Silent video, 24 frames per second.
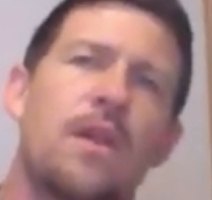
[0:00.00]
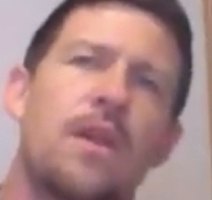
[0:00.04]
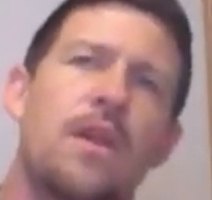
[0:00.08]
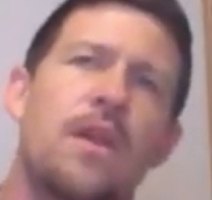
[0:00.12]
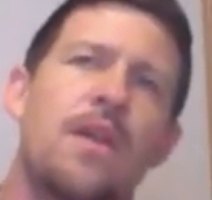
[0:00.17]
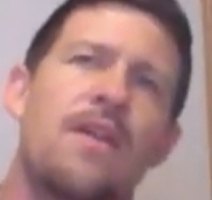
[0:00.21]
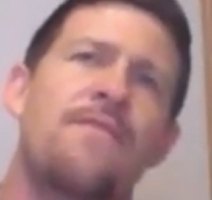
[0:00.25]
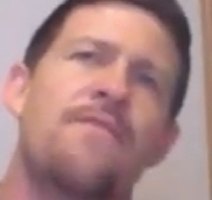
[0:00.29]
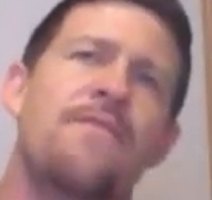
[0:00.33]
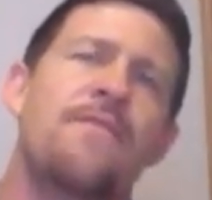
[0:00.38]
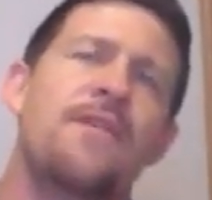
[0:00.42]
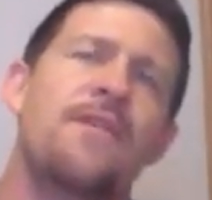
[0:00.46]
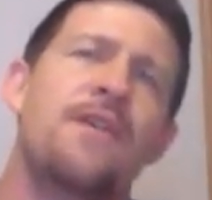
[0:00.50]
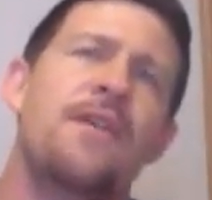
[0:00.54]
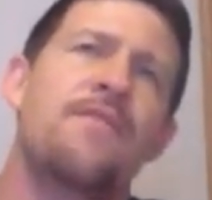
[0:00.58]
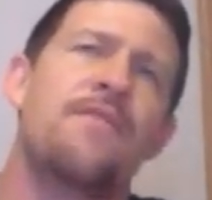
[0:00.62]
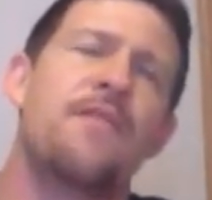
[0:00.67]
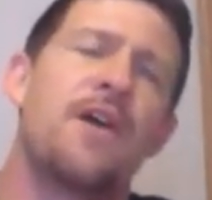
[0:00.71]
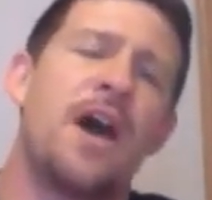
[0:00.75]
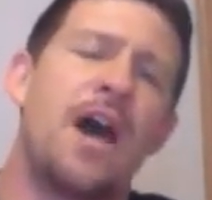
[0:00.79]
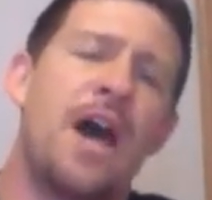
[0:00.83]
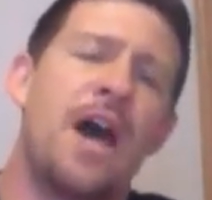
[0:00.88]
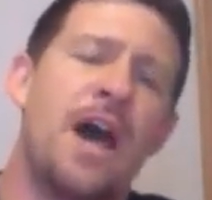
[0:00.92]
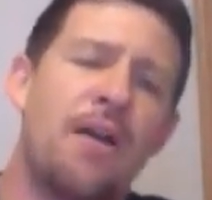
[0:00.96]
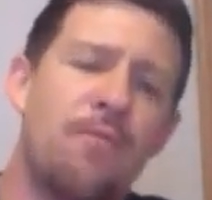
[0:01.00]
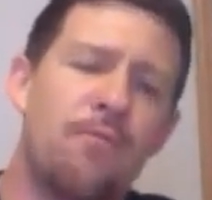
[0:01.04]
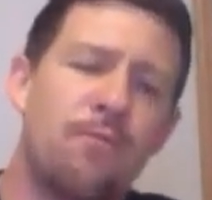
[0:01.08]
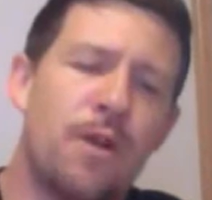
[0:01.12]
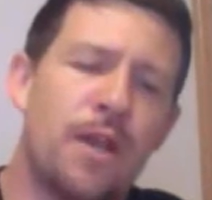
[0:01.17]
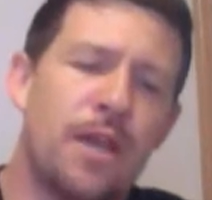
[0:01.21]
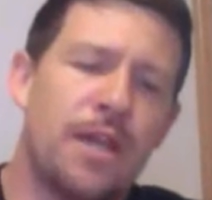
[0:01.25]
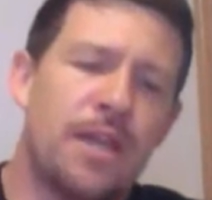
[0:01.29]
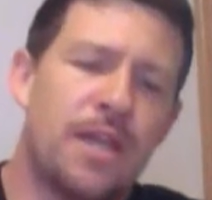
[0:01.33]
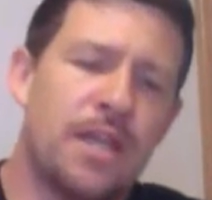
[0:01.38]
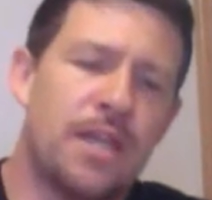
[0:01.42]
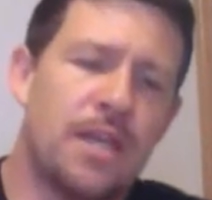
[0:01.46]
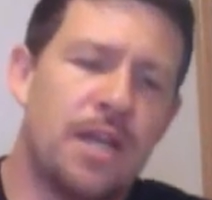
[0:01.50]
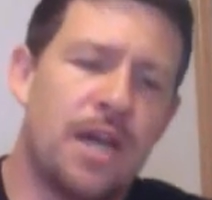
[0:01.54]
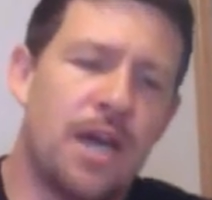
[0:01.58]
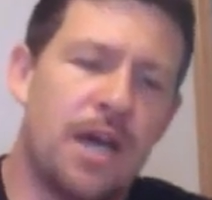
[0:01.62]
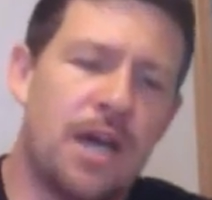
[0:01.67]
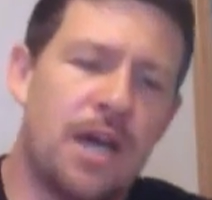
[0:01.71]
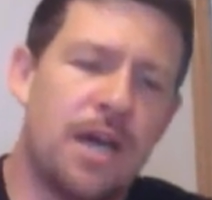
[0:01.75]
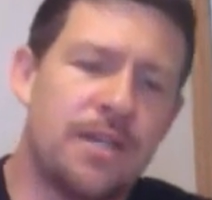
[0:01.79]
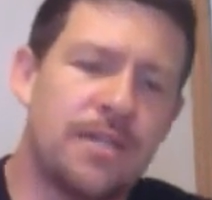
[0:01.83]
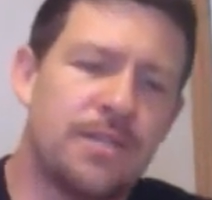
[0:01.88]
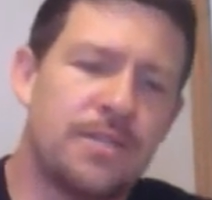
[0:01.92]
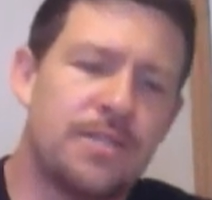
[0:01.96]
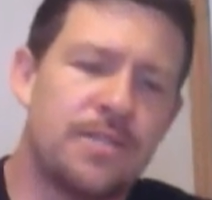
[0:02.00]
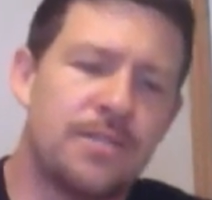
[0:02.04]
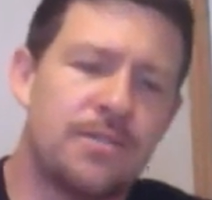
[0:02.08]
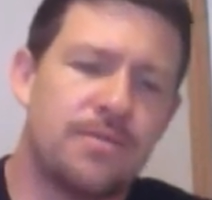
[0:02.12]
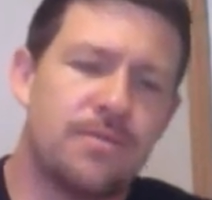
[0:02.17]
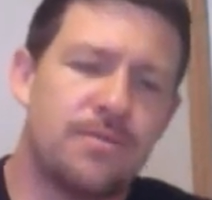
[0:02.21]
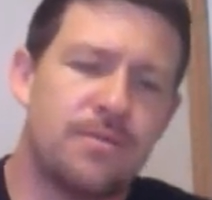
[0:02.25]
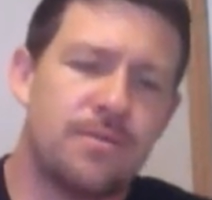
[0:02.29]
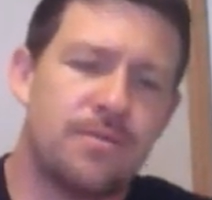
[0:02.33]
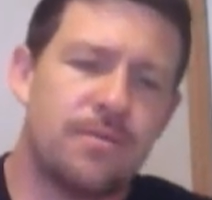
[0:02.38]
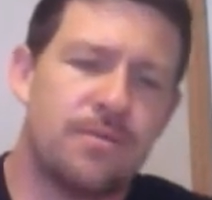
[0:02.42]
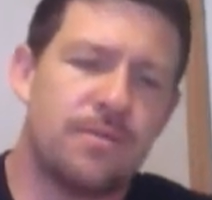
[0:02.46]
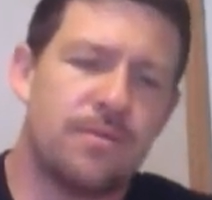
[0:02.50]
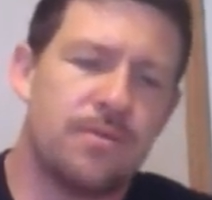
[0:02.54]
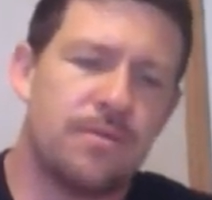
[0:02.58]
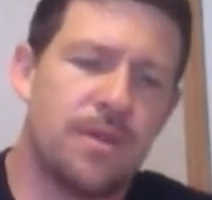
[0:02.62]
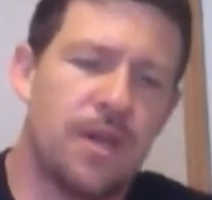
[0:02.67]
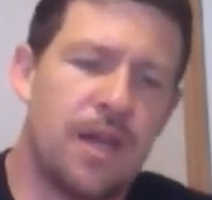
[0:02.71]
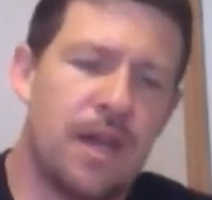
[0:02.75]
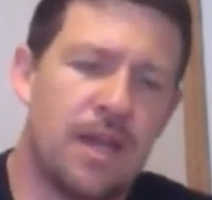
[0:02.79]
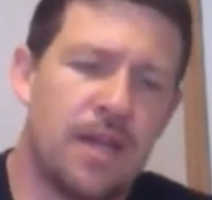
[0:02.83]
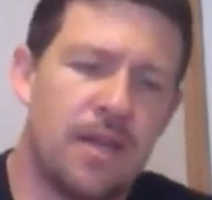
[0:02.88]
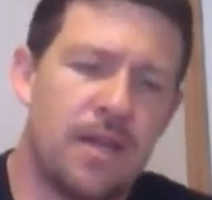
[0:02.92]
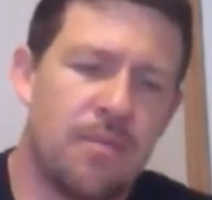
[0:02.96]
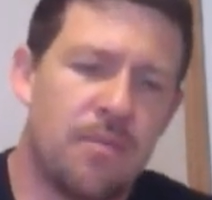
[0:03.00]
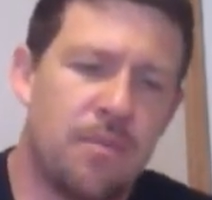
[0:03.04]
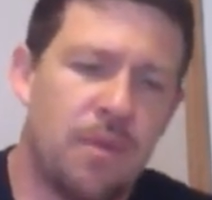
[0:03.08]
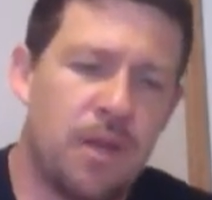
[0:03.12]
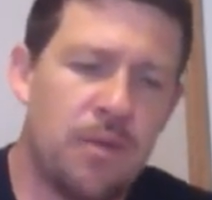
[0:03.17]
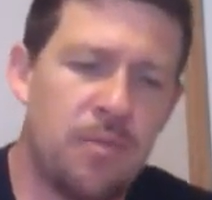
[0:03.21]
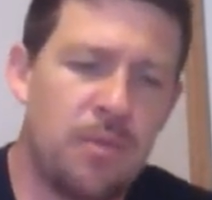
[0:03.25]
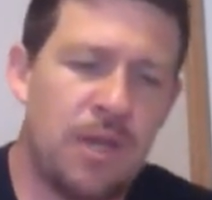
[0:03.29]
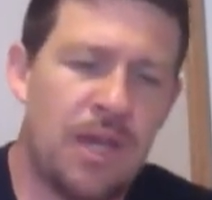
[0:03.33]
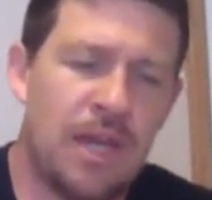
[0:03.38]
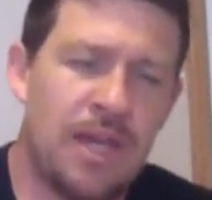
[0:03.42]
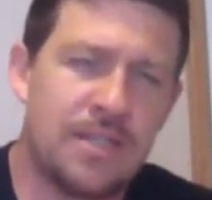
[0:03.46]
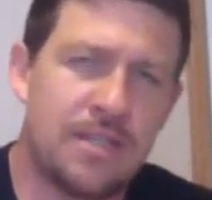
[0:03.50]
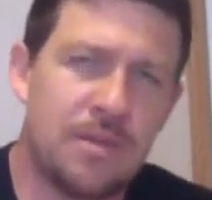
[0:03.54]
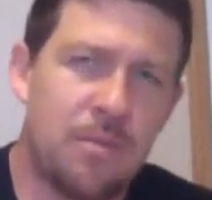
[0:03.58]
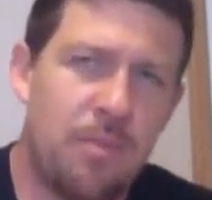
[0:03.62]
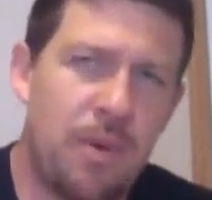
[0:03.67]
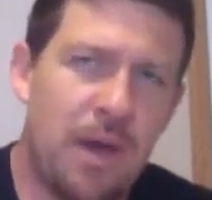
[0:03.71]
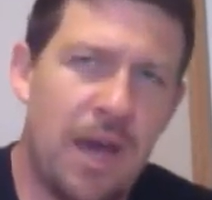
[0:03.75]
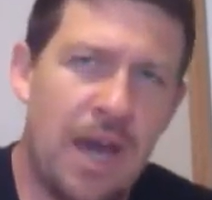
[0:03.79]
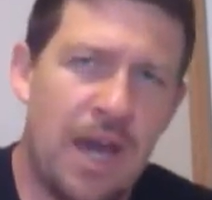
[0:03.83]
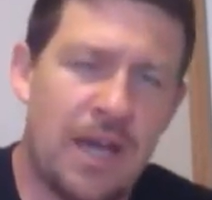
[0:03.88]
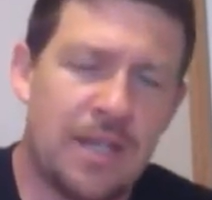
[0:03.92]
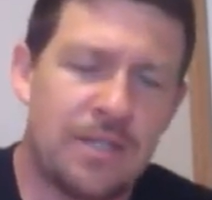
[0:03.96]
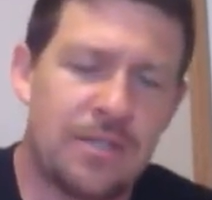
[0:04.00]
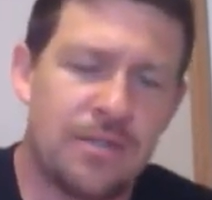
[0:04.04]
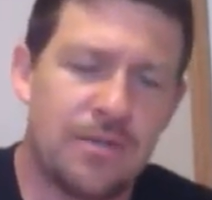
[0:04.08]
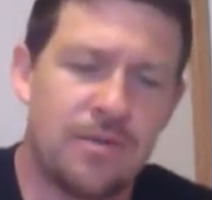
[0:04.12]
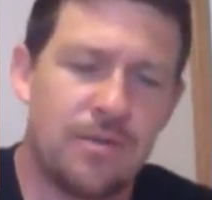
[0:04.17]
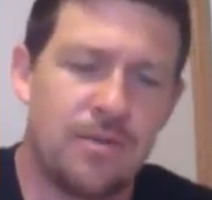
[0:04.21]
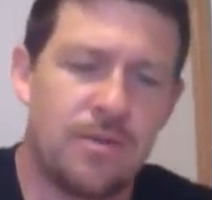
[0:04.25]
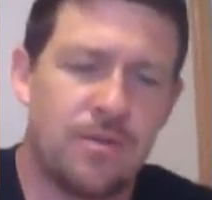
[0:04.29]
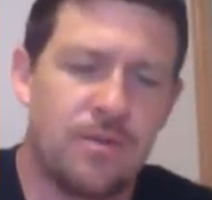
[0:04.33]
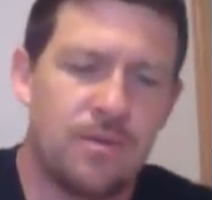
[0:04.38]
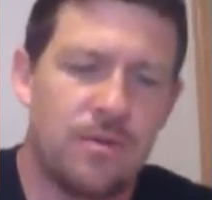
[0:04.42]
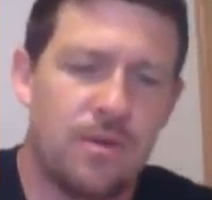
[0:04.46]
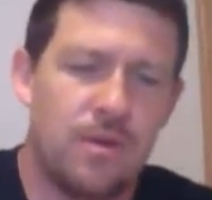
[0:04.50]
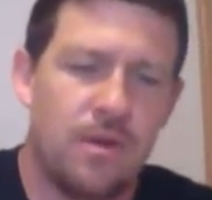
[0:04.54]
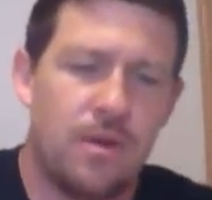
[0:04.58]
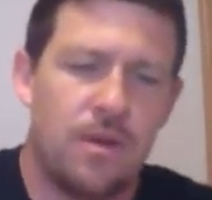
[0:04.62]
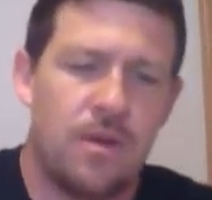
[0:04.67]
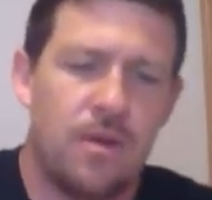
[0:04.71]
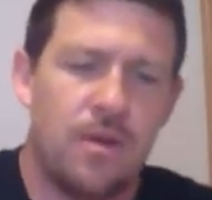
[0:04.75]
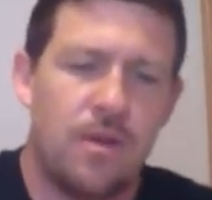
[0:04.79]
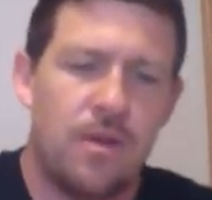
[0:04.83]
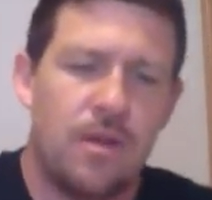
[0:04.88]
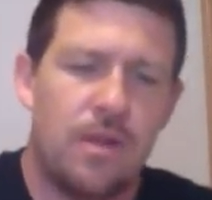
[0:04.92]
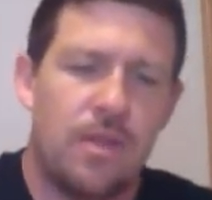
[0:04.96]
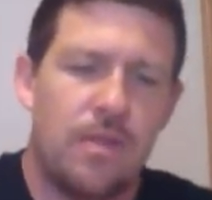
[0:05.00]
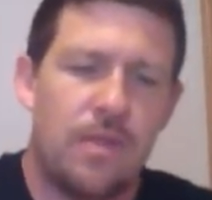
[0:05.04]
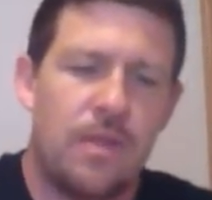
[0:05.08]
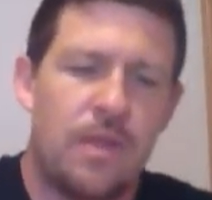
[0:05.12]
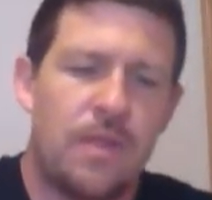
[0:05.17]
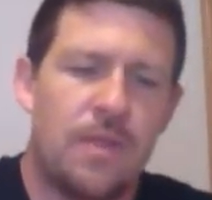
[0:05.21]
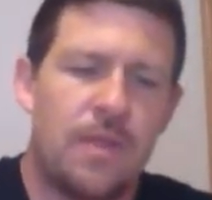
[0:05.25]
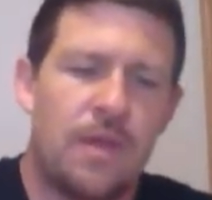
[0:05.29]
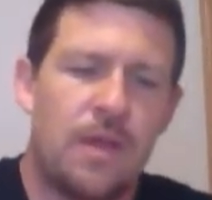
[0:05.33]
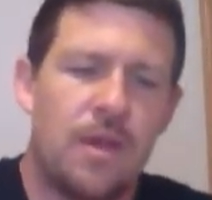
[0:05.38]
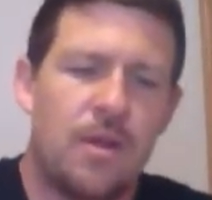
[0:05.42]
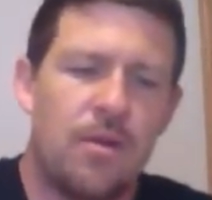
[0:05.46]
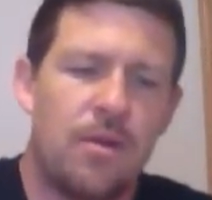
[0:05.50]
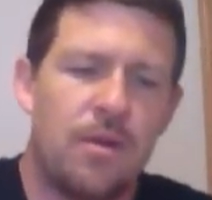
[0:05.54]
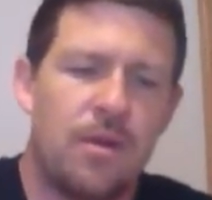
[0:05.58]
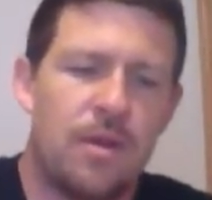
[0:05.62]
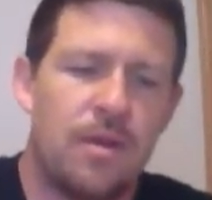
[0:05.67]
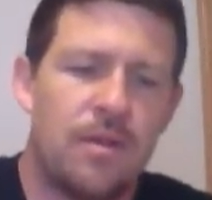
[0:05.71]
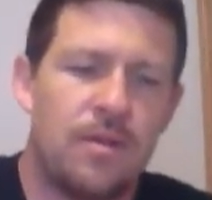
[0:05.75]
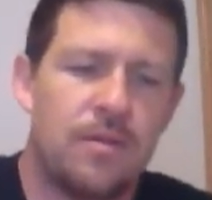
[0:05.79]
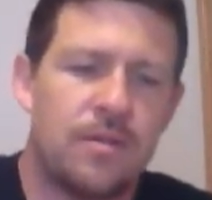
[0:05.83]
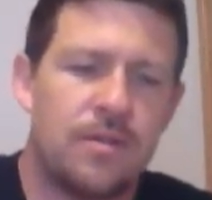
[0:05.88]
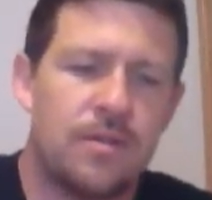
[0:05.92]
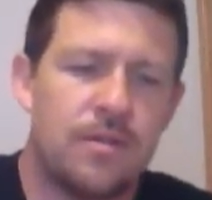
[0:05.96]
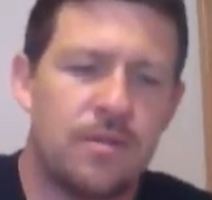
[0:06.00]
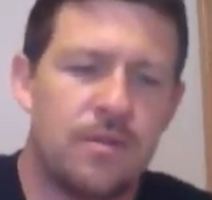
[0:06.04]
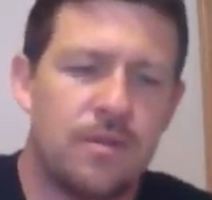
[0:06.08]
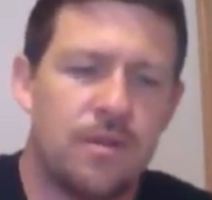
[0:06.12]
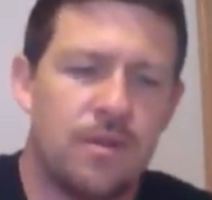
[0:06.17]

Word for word: if if I recognize, uh, maybe as a pastor, that there is